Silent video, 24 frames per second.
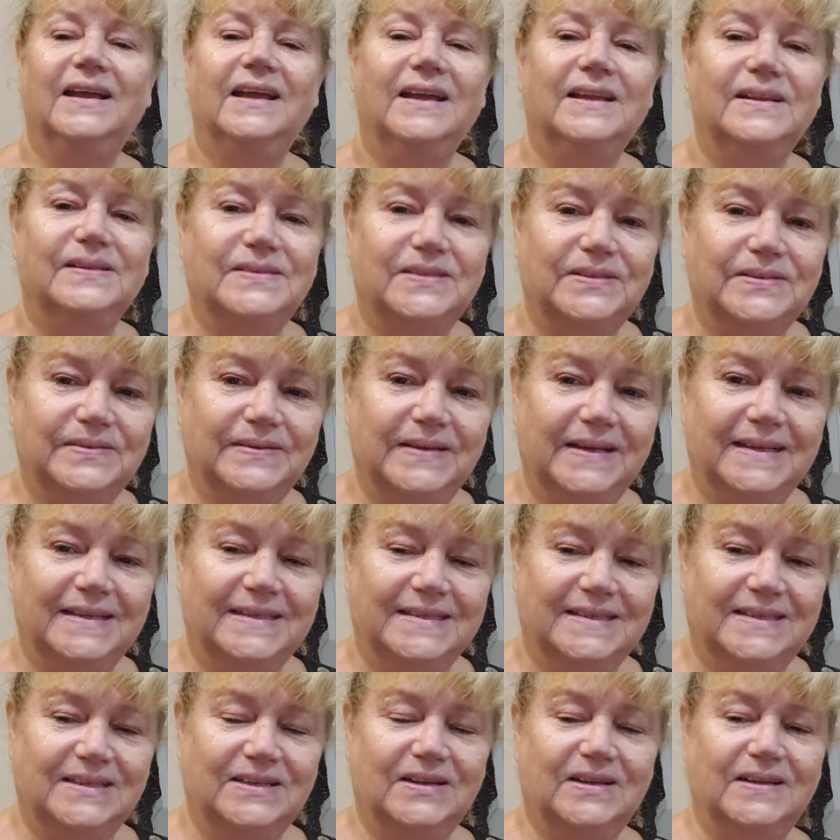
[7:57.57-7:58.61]
Until
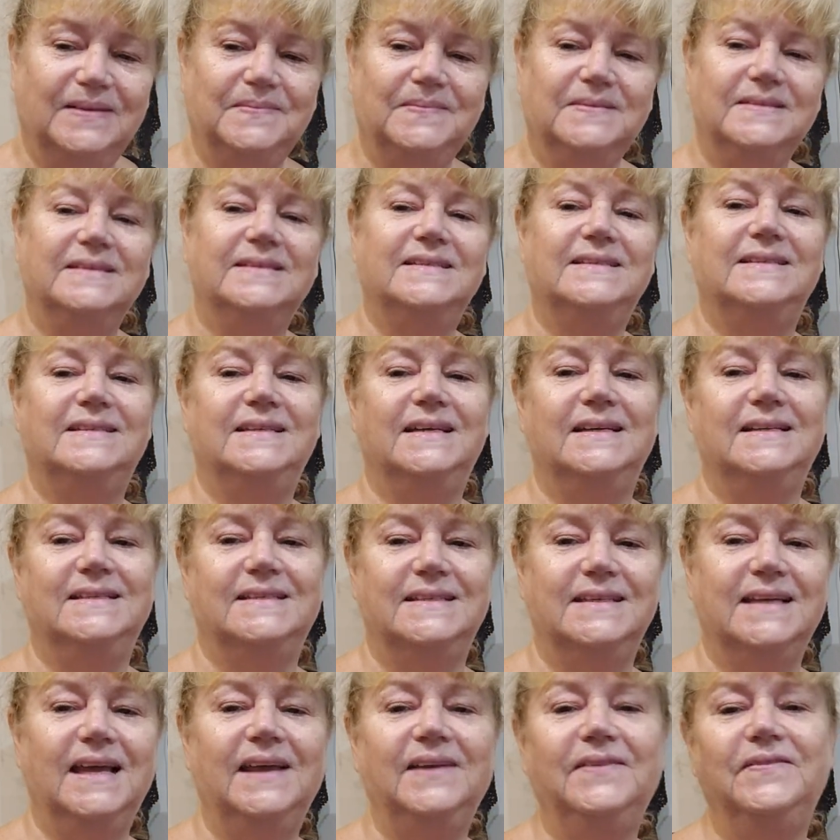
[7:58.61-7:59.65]
next time, stay
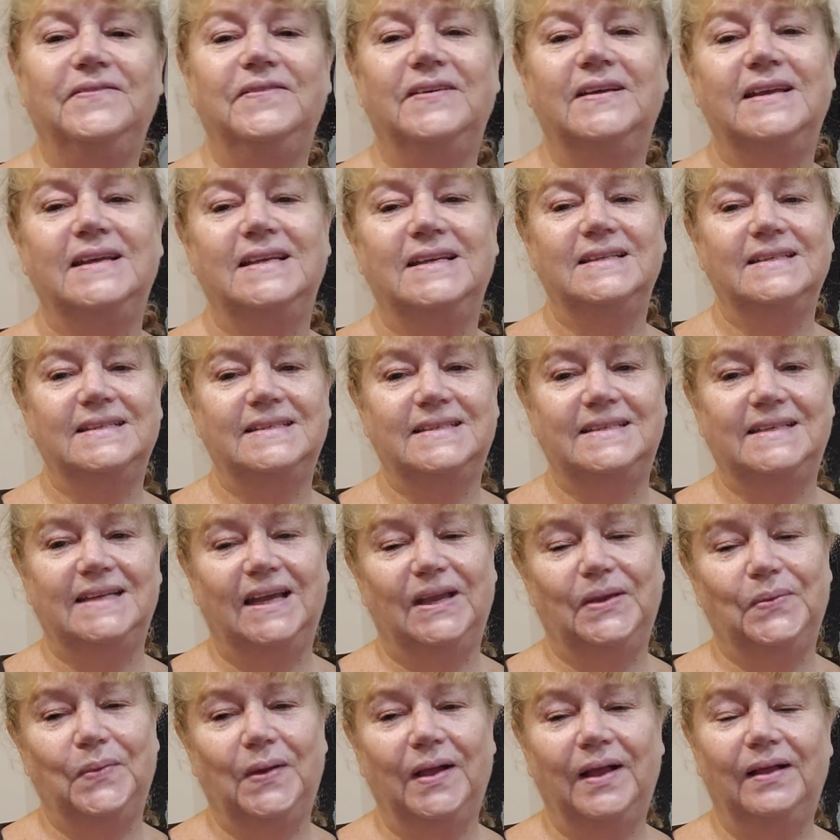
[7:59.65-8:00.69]
safe,
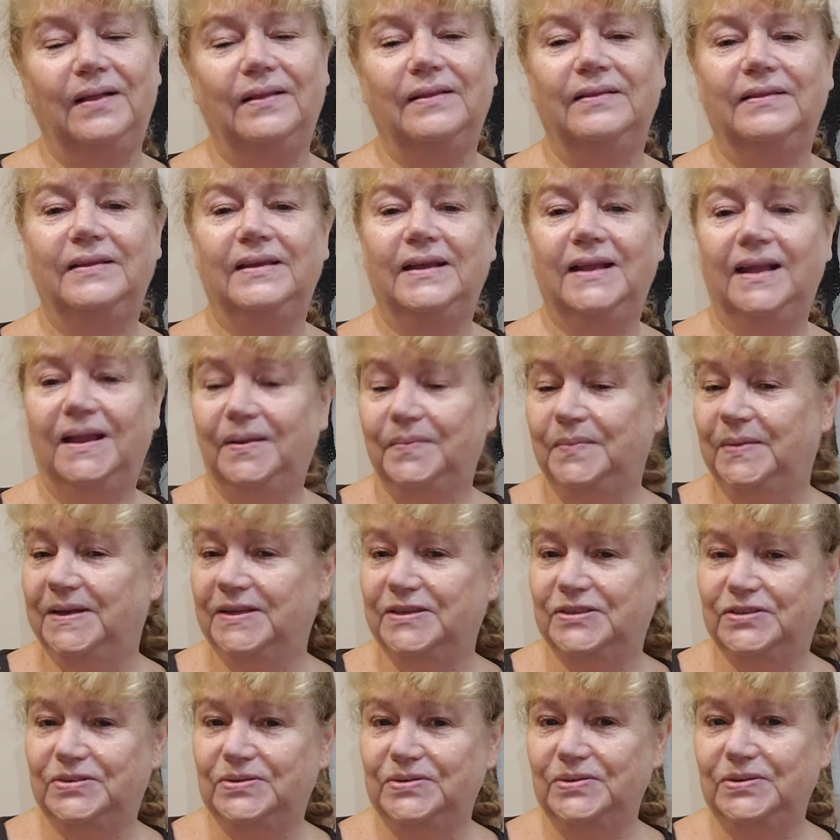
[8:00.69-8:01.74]
stay well, and make
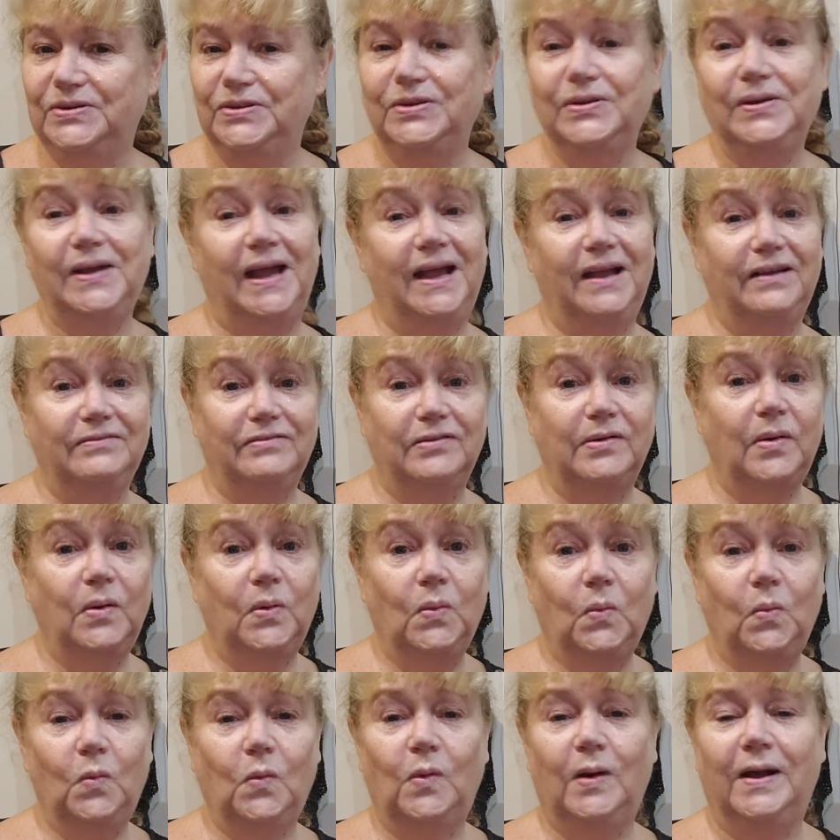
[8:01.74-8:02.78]
sure you have
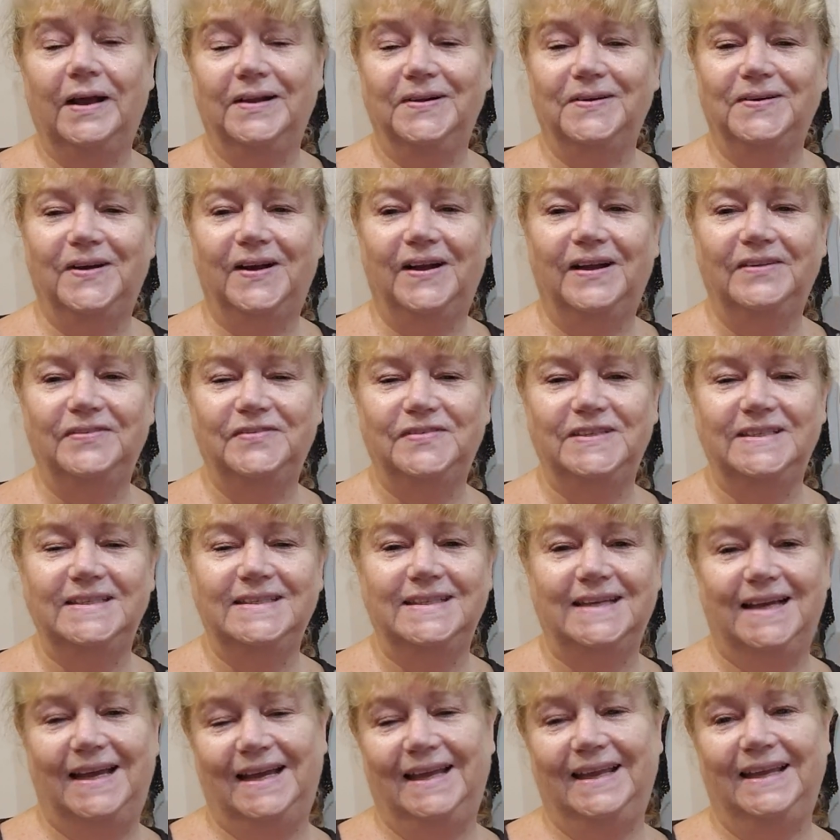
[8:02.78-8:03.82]
one crafty
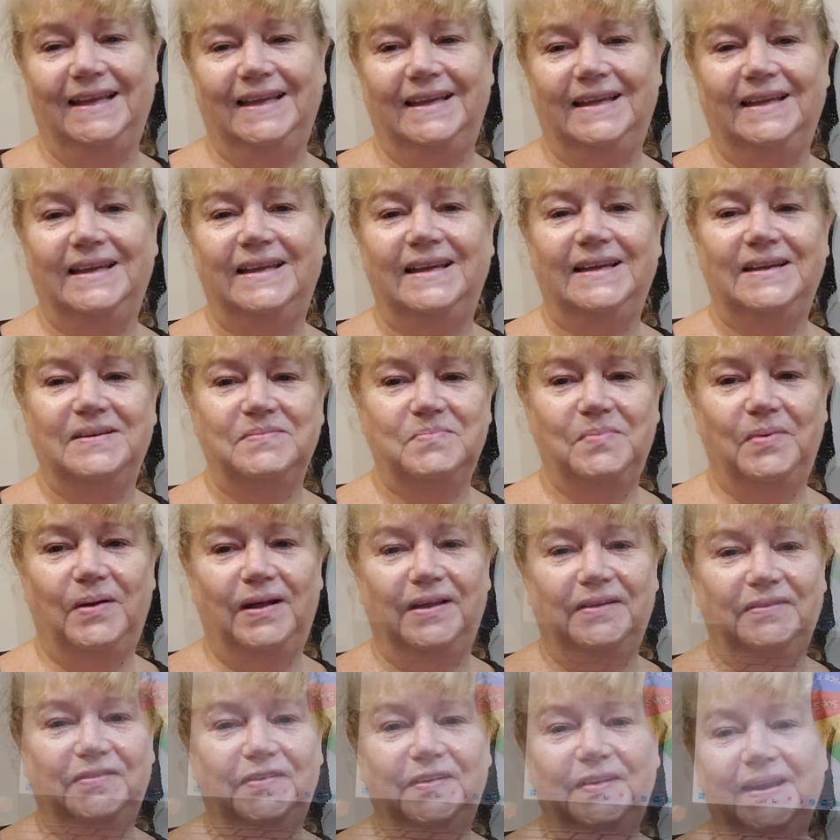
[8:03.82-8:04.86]
day.
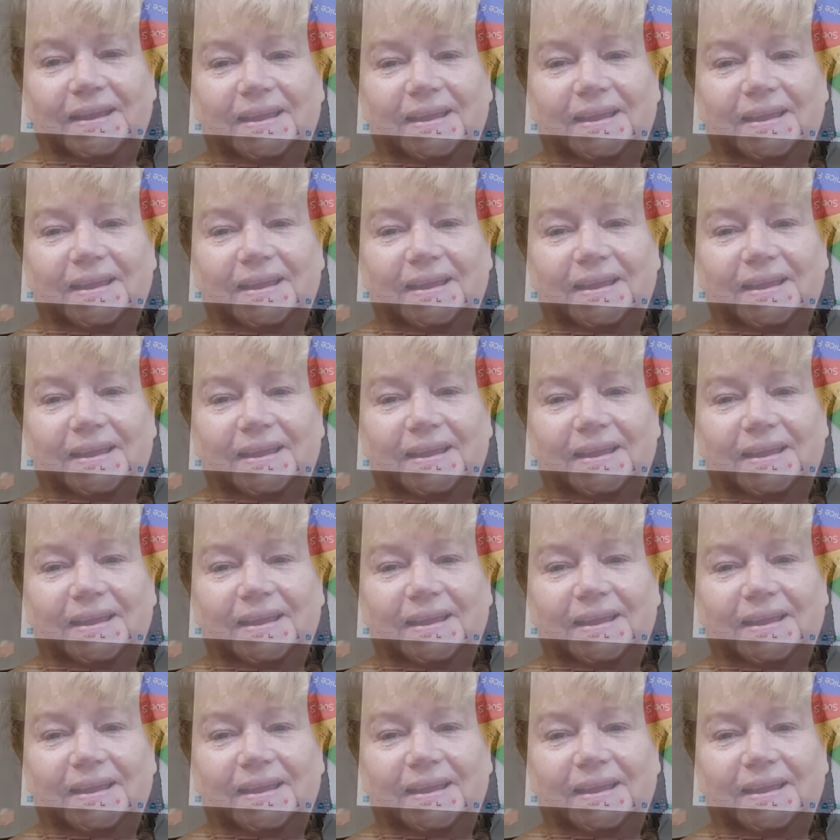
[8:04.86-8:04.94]
Bye for